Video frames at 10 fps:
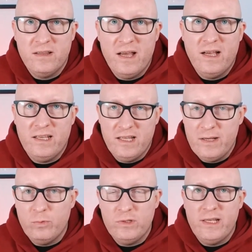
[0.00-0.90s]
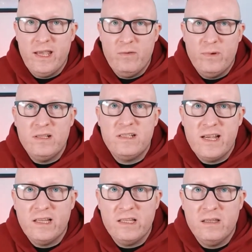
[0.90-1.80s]
that you're able to get when
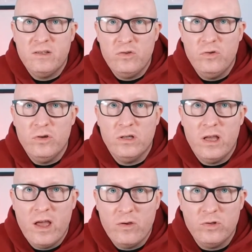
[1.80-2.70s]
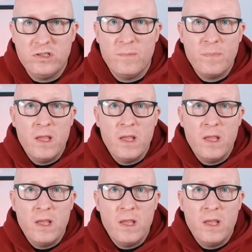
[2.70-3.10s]
selling your house.